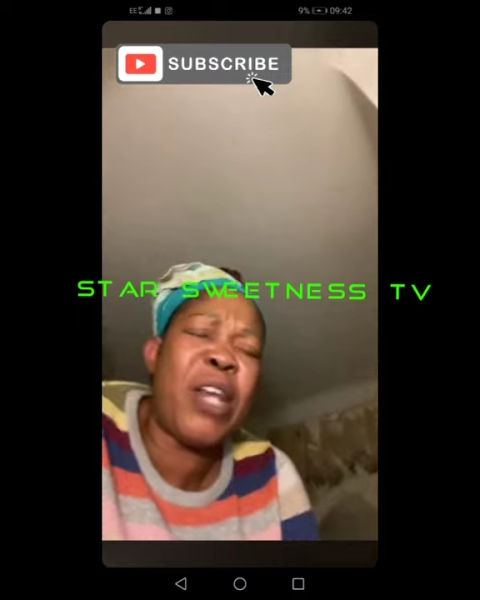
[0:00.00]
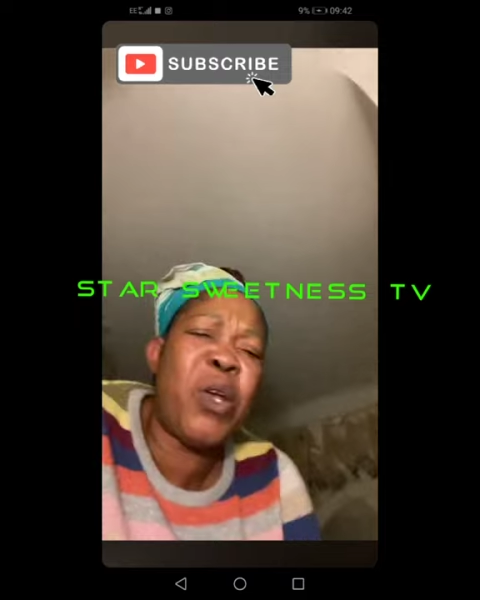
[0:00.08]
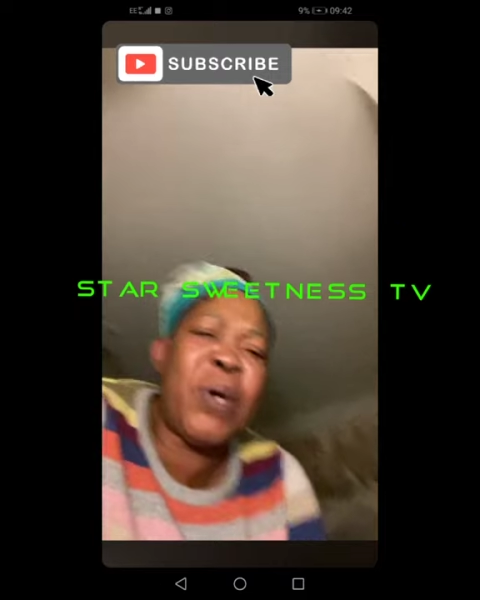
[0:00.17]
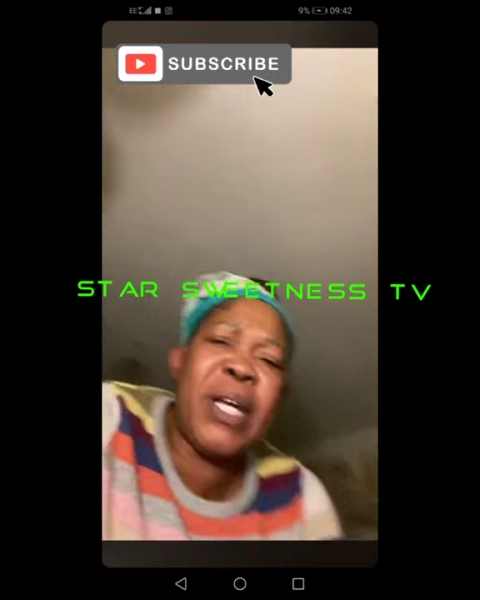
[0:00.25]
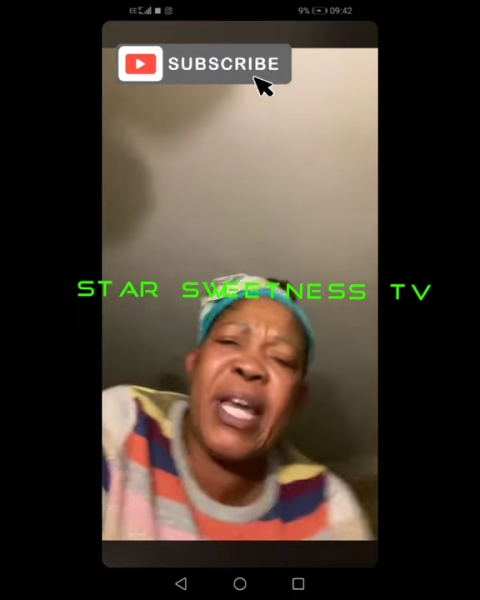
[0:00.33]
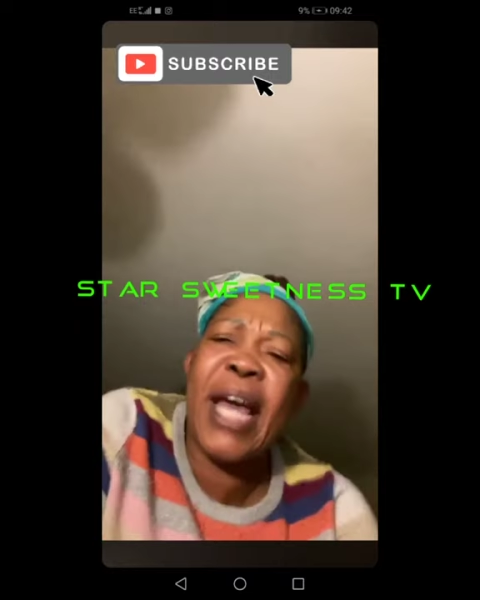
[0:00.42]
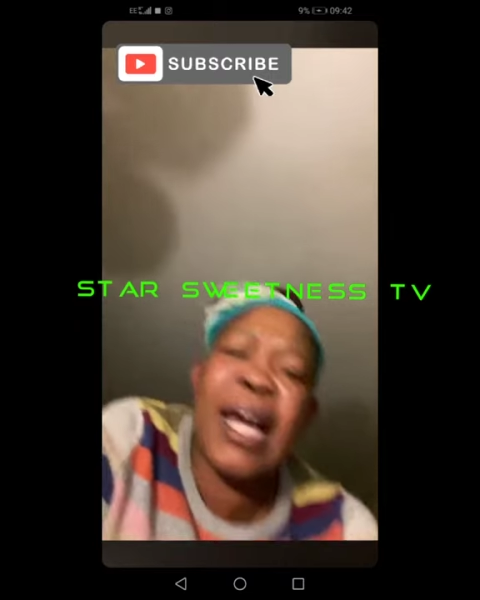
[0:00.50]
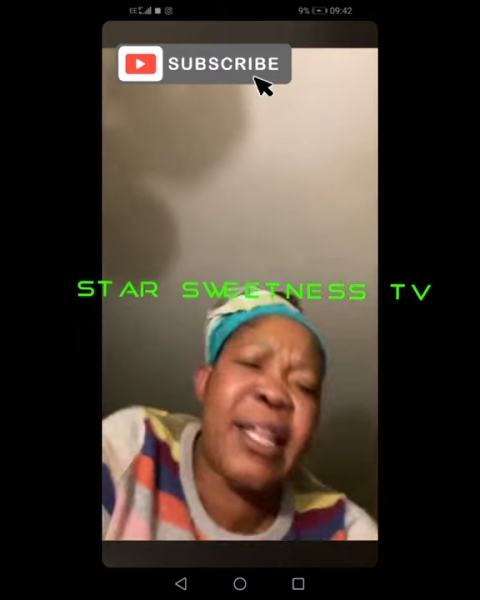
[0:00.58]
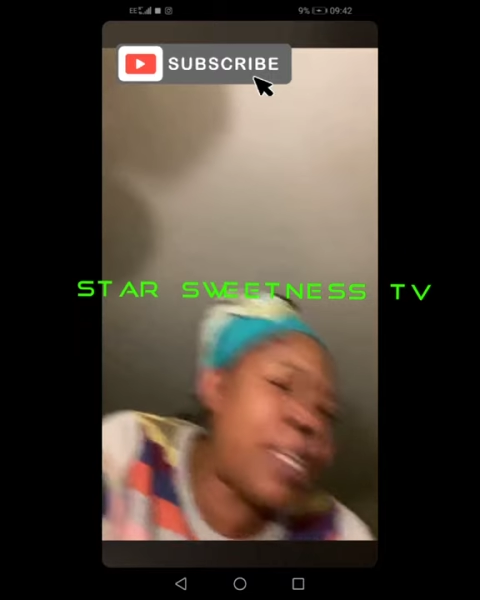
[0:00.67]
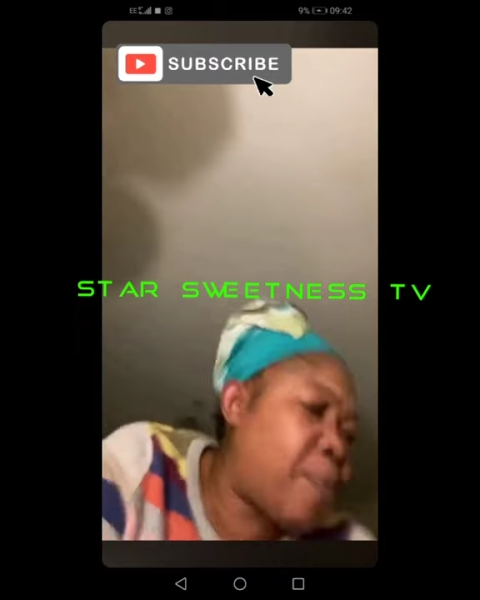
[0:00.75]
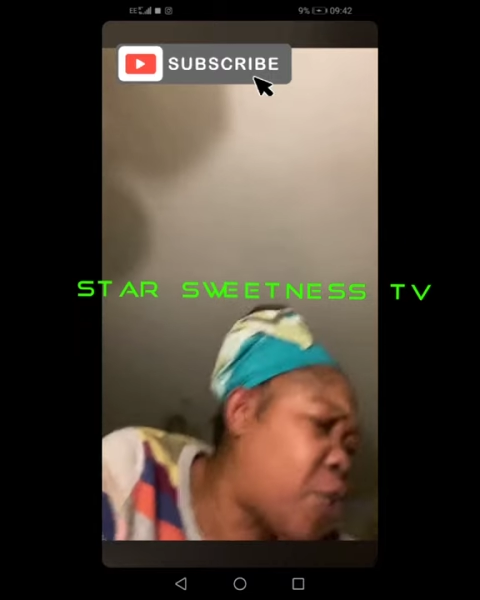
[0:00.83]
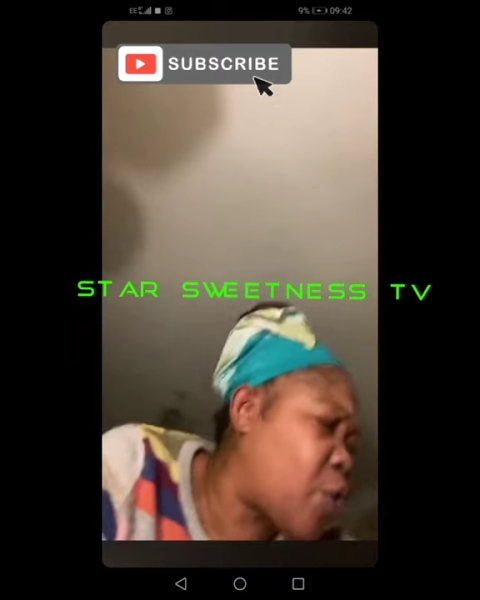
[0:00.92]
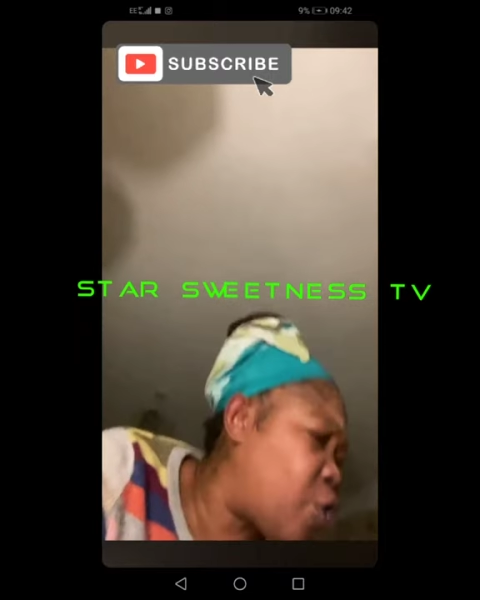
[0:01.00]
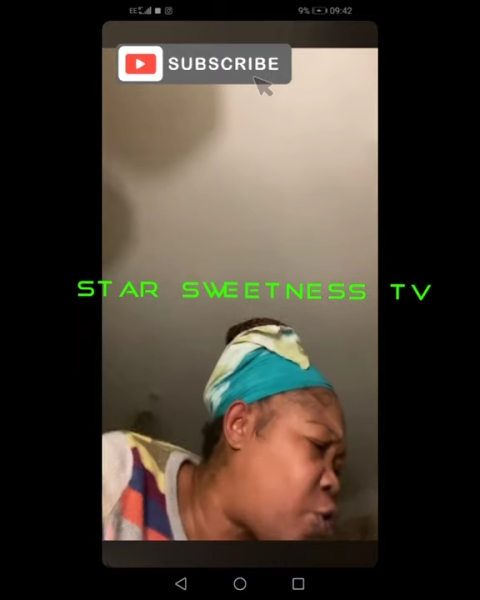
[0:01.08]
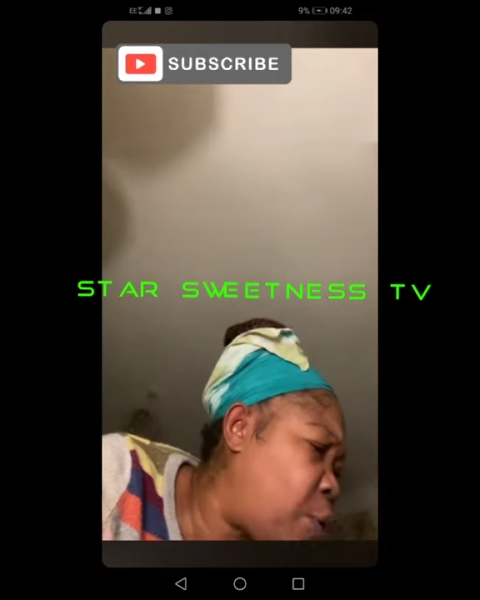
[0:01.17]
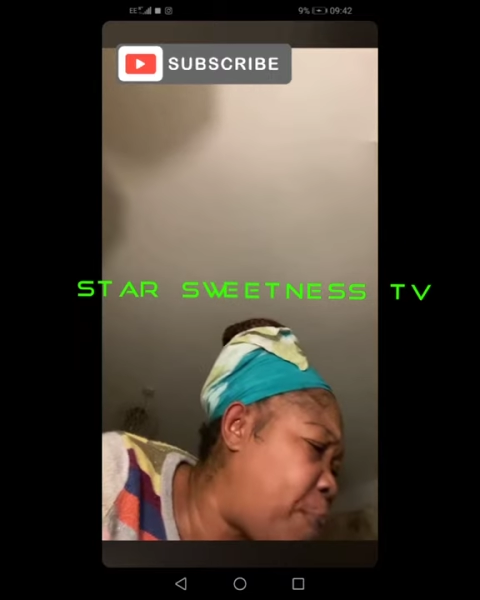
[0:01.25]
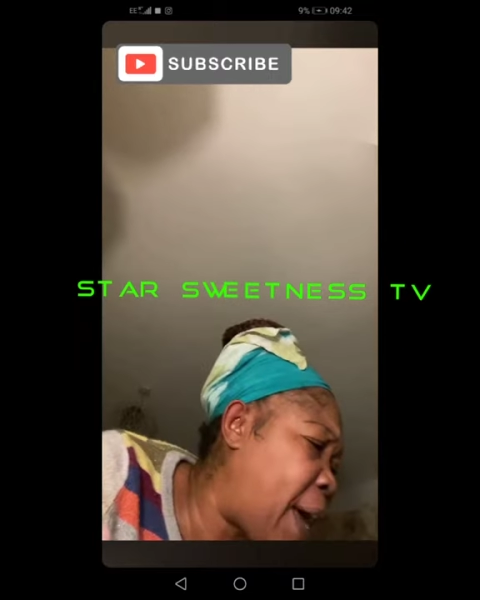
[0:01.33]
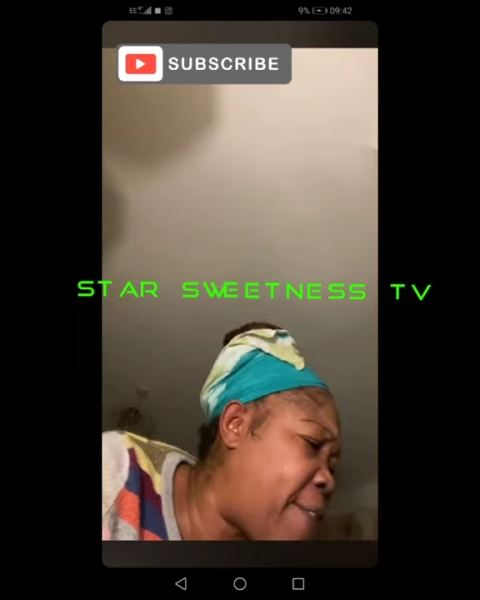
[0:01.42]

why do we can't see him son?